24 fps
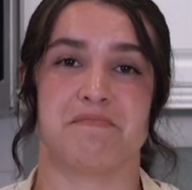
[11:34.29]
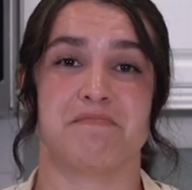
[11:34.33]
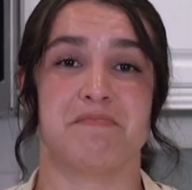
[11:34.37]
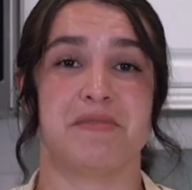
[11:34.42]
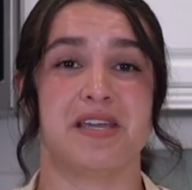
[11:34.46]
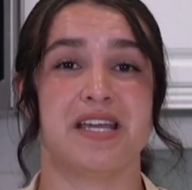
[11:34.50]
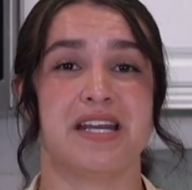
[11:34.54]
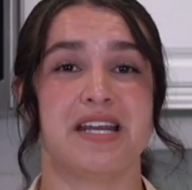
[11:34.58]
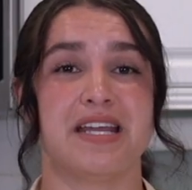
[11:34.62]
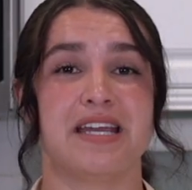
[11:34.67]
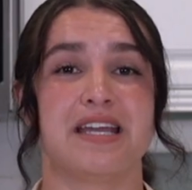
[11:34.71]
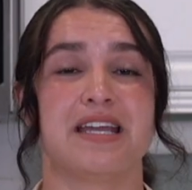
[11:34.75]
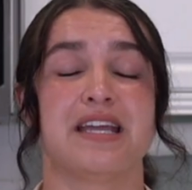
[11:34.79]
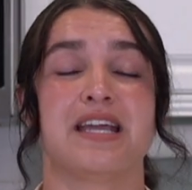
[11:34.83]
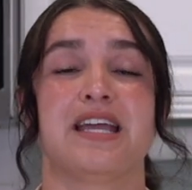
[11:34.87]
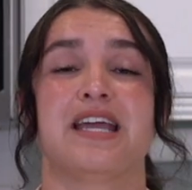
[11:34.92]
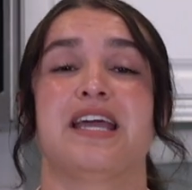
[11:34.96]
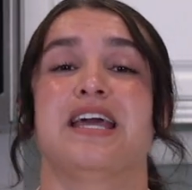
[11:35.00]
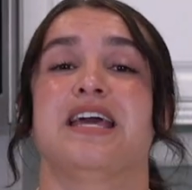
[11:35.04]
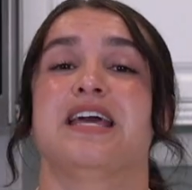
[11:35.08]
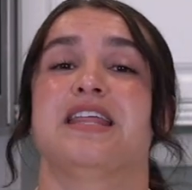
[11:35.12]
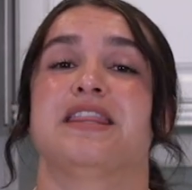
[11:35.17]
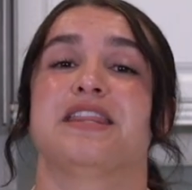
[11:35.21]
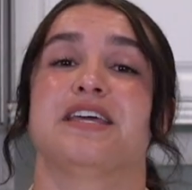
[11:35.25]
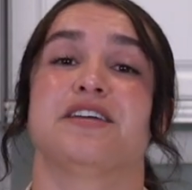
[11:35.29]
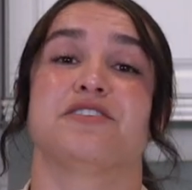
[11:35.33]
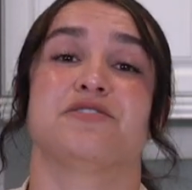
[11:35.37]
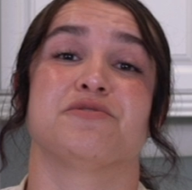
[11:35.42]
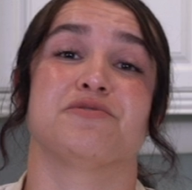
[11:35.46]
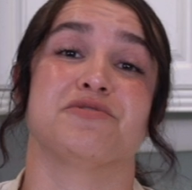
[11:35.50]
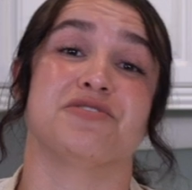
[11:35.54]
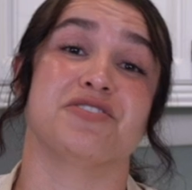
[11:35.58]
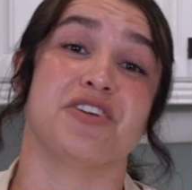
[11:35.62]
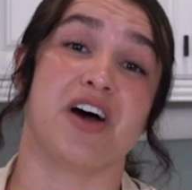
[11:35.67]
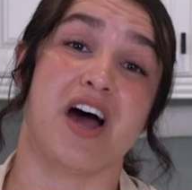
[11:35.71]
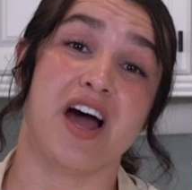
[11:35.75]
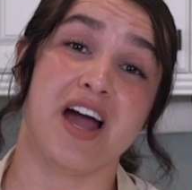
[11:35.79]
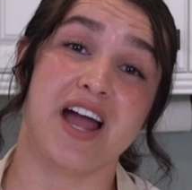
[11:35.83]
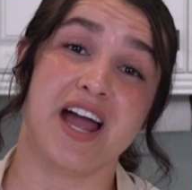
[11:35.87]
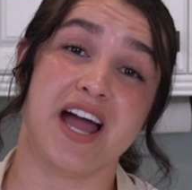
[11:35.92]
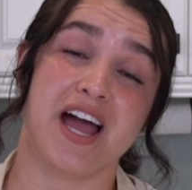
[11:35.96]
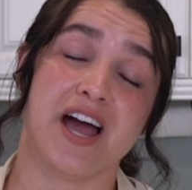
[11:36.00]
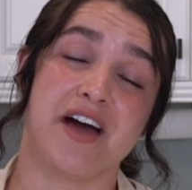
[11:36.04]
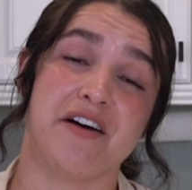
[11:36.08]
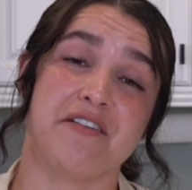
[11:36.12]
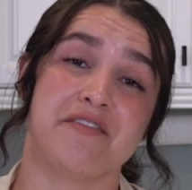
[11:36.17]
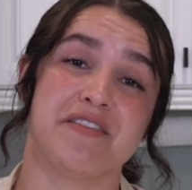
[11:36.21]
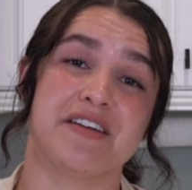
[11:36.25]
meaning they do not
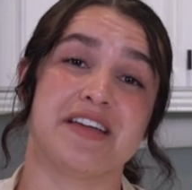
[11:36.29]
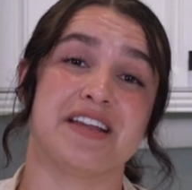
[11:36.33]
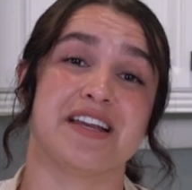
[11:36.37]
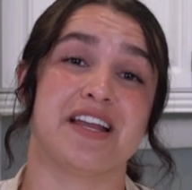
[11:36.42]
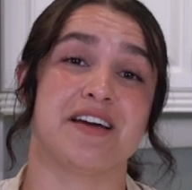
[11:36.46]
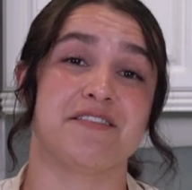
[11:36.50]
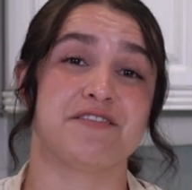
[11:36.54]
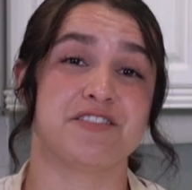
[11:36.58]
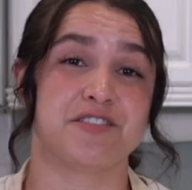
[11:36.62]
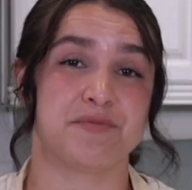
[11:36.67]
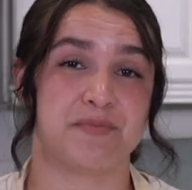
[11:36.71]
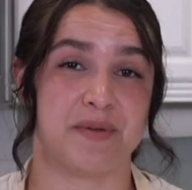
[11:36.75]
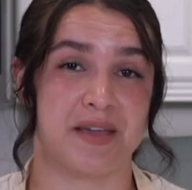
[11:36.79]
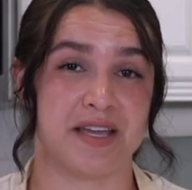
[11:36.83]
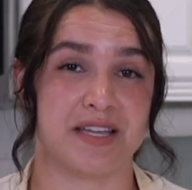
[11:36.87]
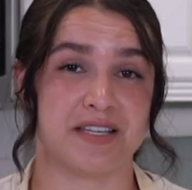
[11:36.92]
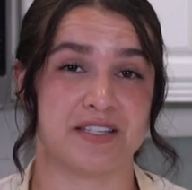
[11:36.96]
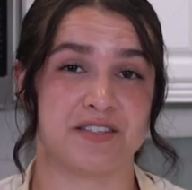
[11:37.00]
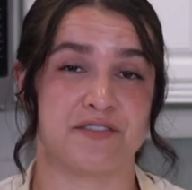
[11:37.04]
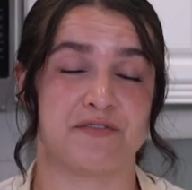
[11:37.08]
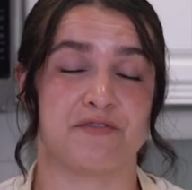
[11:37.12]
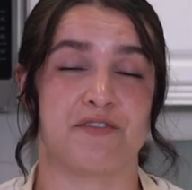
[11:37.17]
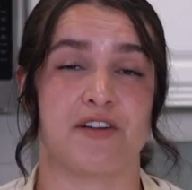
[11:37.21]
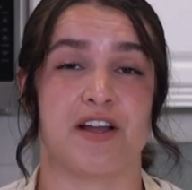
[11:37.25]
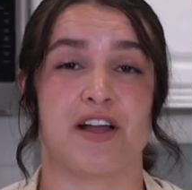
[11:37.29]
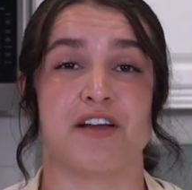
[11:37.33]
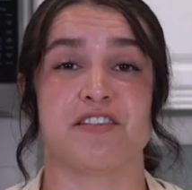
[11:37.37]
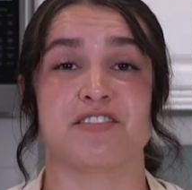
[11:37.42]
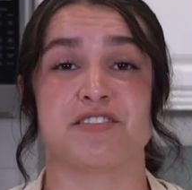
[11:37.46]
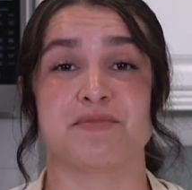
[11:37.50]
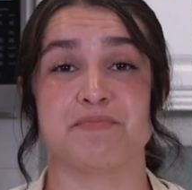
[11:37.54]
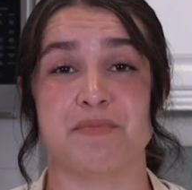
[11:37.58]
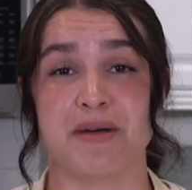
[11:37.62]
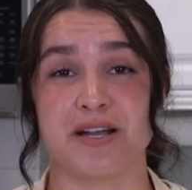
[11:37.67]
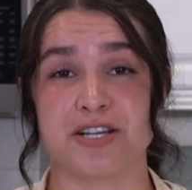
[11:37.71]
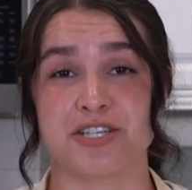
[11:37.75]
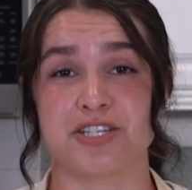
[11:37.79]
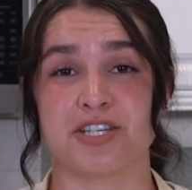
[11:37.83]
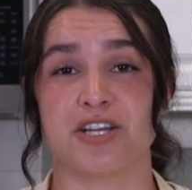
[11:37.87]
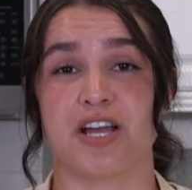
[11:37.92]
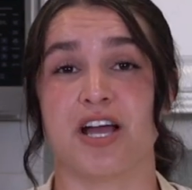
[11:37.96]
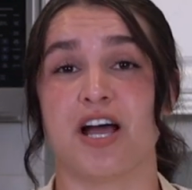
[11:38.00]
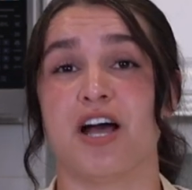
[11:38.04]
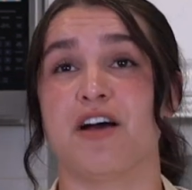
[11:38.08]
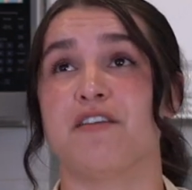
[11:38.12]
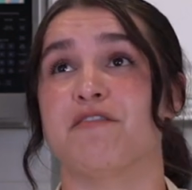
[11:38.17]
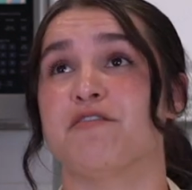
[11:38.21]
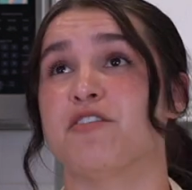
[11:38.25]
have enough space for as much
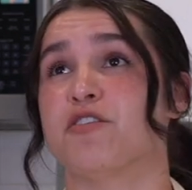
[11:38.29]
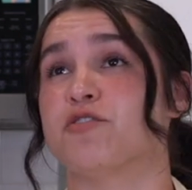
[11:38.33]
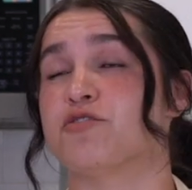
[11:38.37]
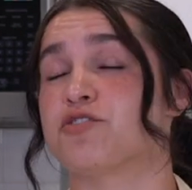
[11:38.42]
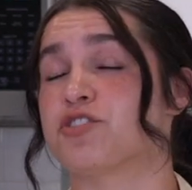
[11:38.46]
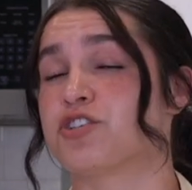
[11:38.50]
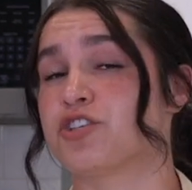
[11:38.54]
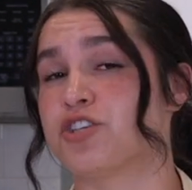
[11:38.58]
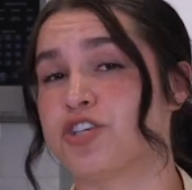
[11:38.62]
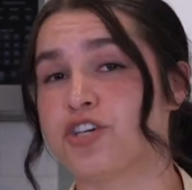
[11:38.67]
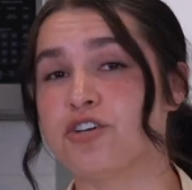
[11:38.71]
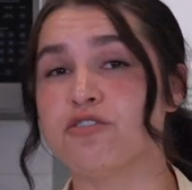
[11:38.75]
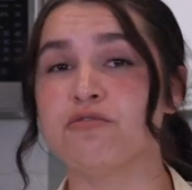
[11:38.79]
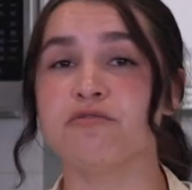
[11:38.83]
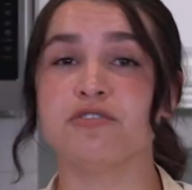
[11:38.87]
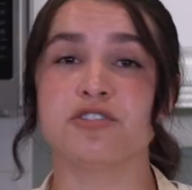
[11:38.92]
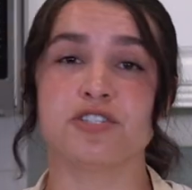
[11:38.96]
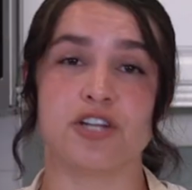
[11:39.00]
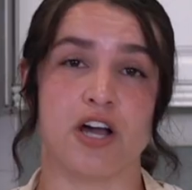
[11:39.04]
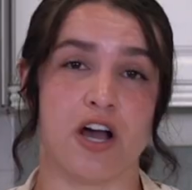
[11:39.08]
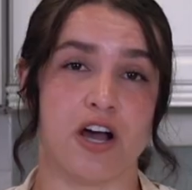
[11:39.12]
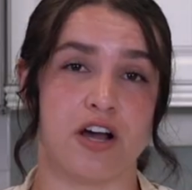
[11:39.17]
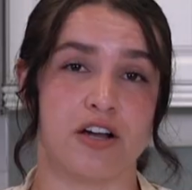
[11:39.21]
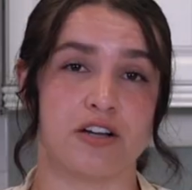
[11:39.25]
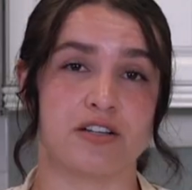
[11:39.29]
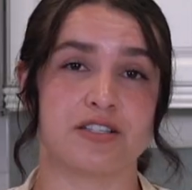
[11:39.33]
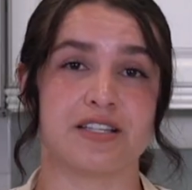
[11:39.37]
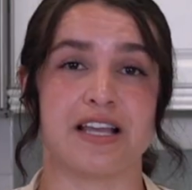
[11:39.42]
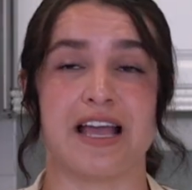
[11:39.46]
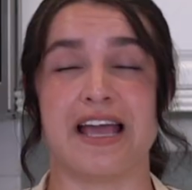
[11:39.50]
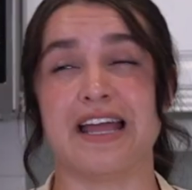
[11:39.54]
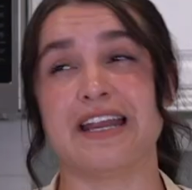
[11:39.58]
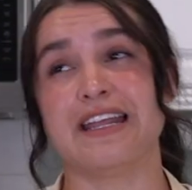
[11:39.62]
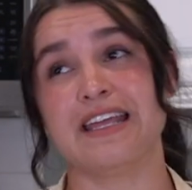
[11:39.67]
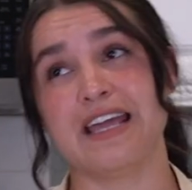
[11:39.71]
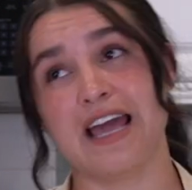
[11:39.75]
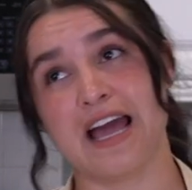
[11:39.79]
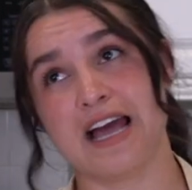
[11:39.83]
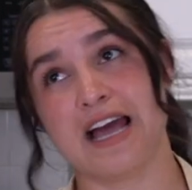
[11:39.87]
of those cute dogs and